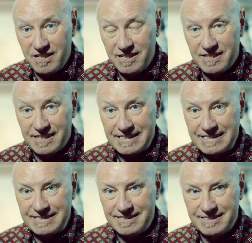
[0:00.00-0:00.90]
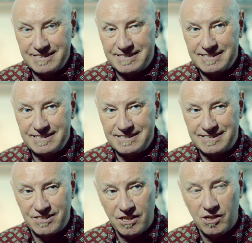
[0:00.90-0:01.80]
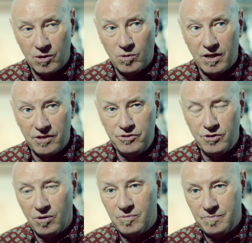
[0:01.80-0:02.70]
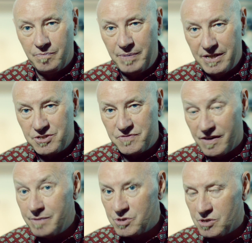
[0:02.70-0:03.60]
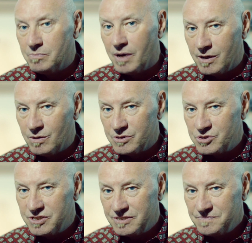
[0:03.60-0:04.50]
thinking that, on the whole, are not based very much on biology.